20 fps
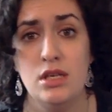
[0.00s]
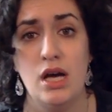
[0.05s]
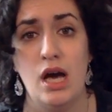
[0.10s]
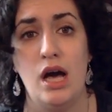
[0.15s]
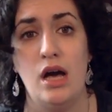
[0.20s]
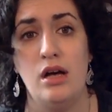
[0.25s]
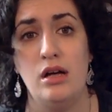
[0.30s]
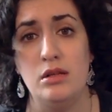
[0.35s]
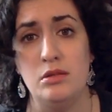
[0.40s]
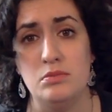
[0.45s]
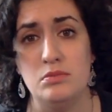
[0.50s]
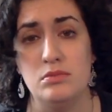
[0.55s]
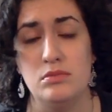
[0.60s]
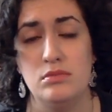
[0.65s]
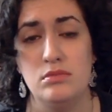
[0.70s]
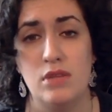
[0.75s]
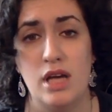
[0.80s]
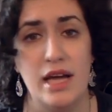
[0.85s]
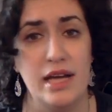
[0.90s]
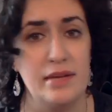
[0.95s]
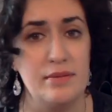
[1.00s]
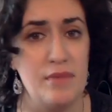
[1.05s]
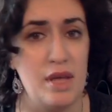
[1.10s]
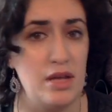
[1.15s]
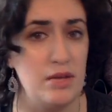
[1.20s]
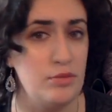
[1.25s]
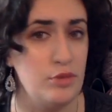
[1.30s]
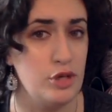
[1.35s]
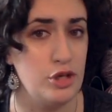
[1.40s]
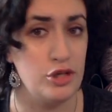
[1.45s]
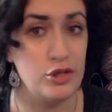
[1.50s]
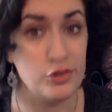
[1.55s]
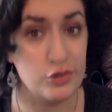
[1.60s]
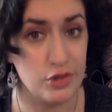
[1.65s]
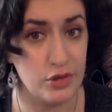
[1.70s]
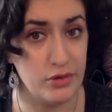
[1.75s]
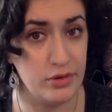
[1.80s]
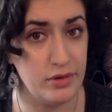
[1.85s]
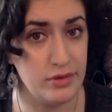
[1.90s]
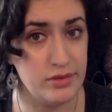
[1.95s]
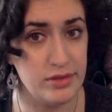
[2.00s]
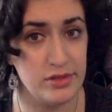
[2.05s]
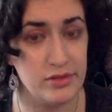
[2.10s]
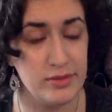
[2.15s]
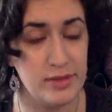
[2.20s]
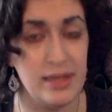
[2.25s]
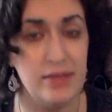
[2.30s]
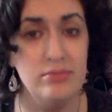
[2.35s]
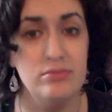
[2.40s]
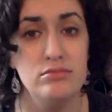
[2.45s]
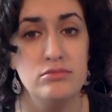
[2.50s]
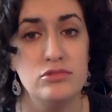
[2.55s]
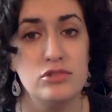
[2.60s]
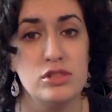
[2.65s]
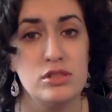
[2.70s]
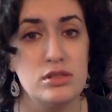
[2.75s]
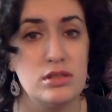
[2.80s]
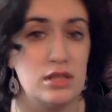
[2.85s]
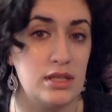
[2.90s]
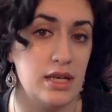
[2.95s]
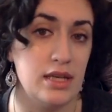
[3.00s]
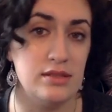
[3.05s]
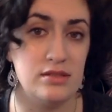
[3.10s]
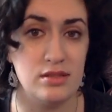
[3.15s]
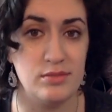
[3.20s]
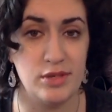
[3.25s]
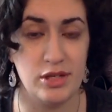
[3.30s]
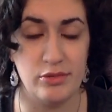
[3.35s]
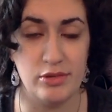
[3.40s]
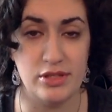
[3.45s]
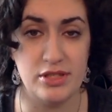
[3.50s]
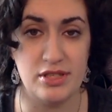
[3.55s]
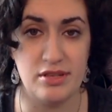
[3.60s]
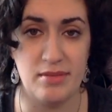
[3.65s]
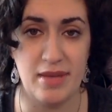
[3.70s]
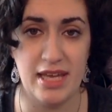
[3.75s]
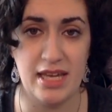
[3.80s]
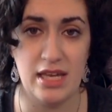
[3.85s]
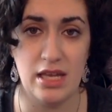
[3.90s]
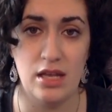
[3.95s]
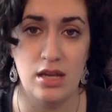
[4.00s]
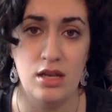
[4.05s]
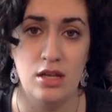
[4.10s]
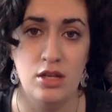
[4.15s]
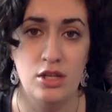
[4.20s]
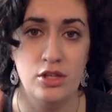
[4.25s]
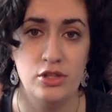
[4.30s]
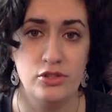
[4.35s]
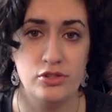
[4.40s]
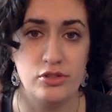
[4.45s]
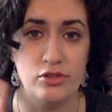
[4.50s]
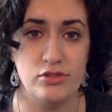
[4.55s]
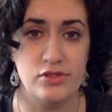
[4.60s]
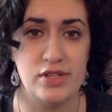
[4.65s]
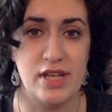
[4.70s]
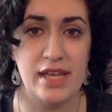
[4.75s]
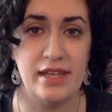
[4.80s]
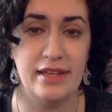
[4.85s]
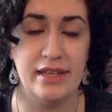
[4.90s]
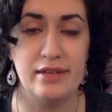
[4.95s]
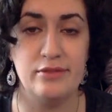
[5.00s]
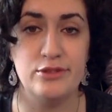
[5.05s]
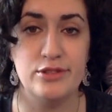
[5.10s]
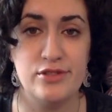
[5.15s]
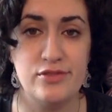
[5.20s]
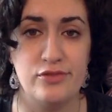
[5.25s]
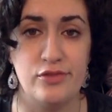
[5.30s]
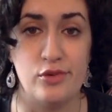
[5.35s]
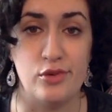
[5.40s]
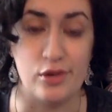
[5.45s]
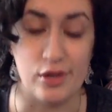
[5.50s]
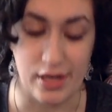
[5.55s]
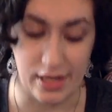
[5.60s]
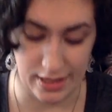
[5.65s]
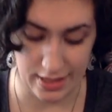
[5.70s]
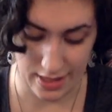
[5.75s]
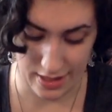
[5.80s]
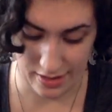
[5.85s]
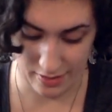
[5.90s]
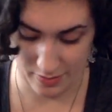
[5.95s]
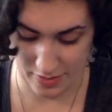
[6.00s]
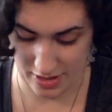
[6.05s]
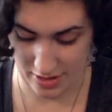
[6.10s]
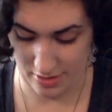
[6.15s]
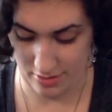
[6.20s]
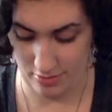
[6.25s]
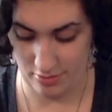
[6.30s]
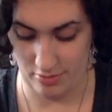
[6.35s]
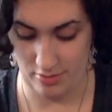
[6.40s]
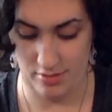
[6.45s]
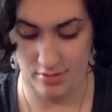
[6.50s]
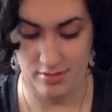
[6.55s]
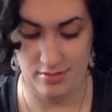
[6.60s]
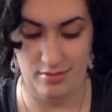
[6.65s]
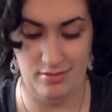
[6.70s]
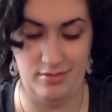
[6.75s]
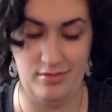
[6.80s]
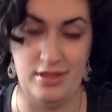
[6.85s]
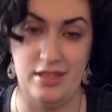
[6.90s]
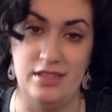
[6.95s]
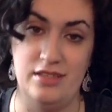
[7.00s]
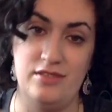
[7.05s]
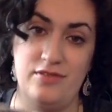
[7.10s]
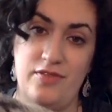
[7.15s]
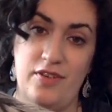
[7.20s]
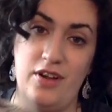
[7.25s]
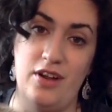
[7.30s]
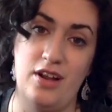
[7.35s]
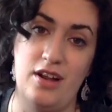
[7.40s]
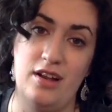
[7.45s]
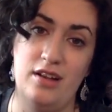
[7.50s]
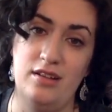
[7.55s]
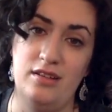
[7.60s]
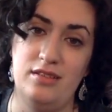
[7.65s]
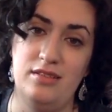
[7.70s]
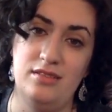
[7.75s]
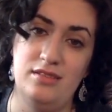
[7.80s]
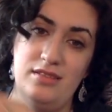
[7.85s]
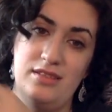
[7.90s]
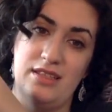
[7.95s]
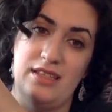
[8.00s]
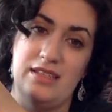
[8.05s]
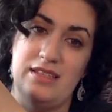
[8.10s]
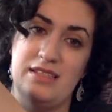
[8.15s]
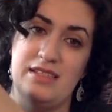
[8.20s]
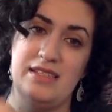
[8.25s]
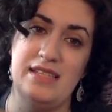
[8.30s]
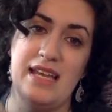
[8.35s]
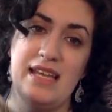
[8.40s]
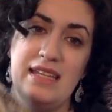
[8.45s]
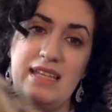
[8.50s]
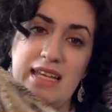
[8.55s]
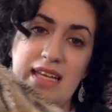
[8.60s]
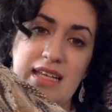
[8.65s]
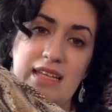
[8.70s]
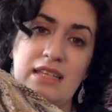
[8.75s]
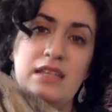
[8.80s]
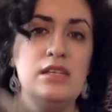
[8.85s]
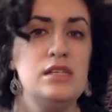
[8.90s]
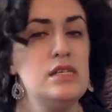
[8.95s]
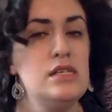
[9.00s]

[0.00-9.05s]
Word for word: Um, I might put it in the show notes as well, just in case somebody wants to make it. So Sailing was four. I got about this far into Sailing.